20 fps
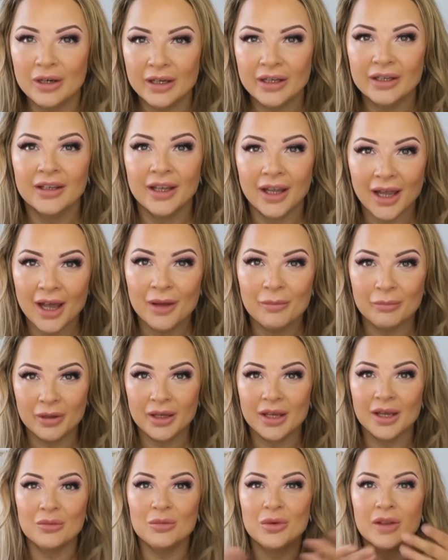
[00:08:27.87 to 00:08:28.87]
really
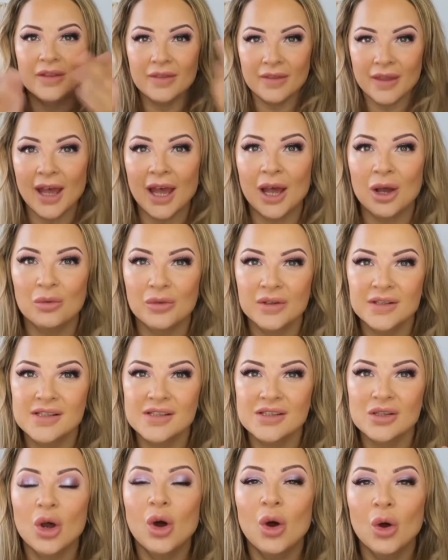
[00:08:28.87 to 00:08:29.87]
happy with how this
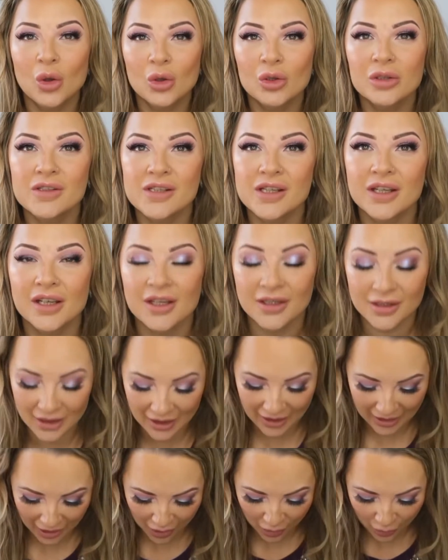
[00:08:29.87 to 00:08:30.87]
has all turned
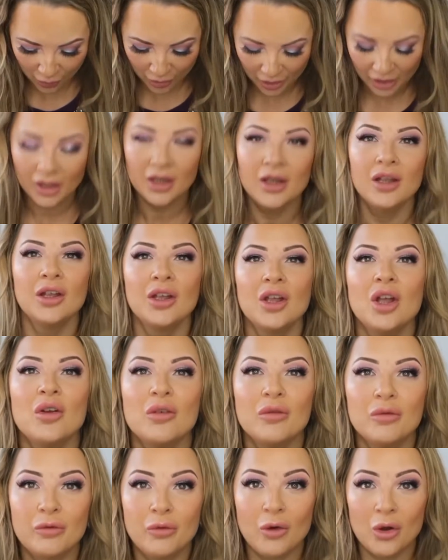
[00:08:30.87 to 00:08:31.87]
out.
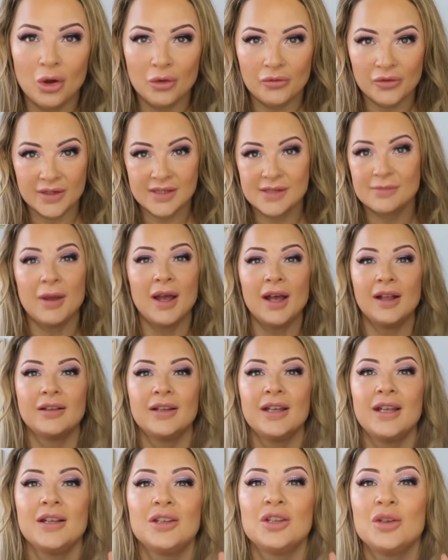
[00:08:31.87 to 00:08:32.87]
For this
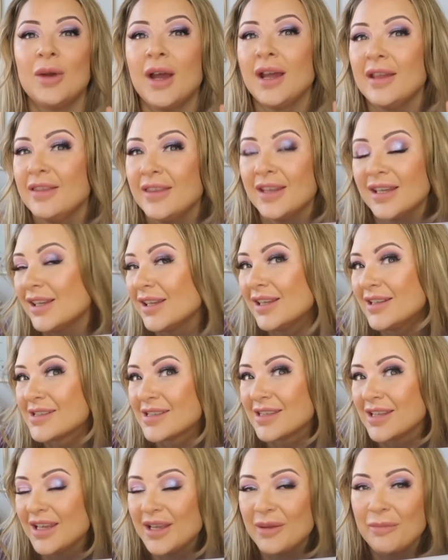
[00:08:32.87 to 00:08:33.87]
palette, do I think
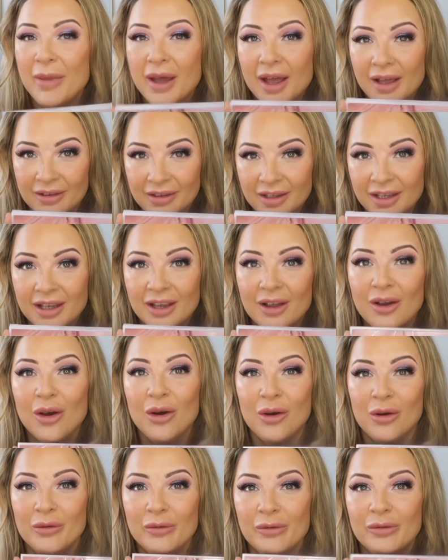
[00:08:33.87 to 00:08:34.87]
it's the palette
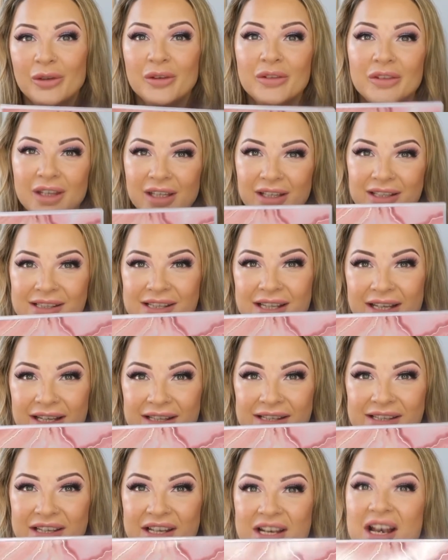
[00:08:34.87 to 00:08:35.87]
of the
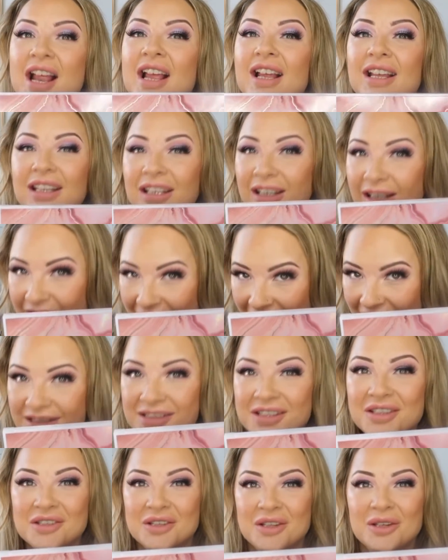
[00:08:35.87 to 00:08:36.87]
season?
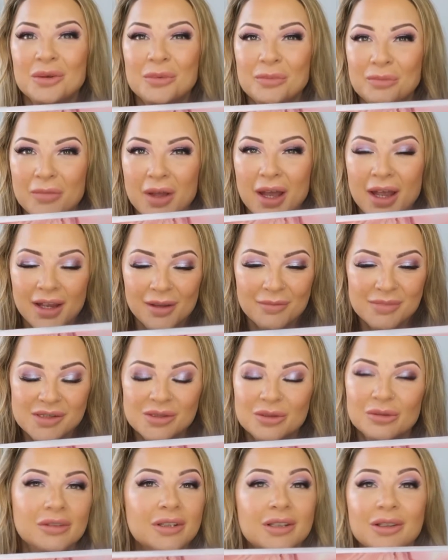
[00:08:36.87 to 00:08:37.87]
Yes, I do. I
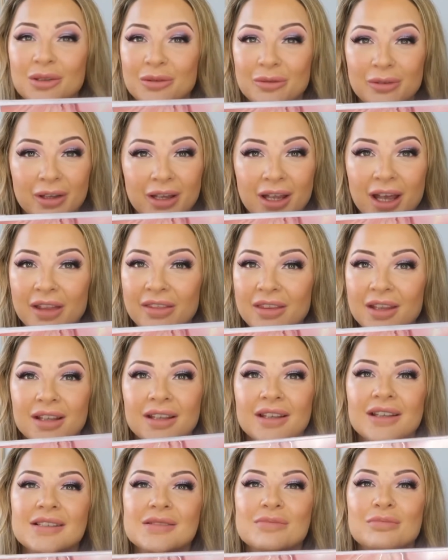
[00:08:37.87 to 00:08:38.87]
absolutely love it. I
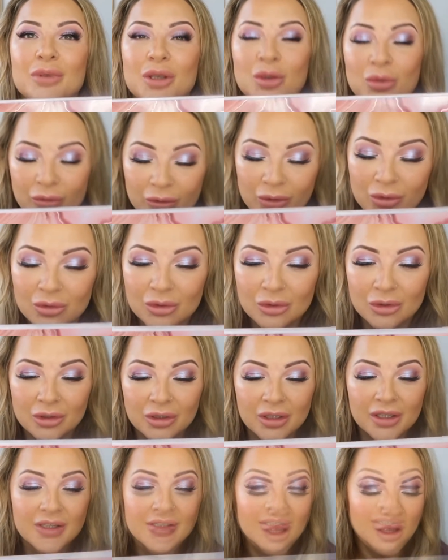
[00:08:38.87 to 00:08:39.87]
think it's beautiful
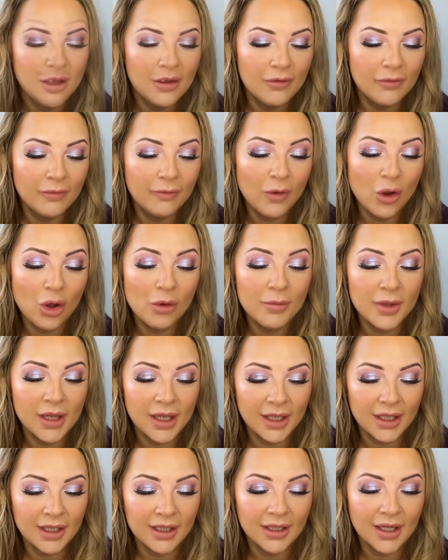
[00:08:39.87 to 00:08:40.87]
colours. For
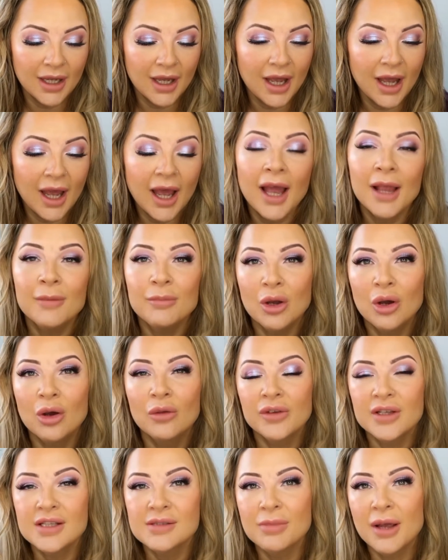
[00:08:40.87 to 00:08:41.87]
me, I
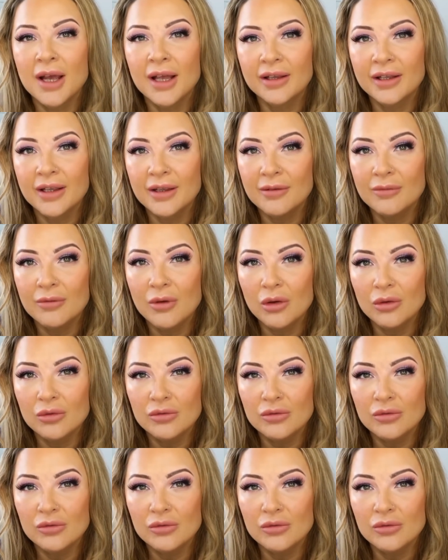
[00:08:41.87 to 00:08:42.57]
bought this palette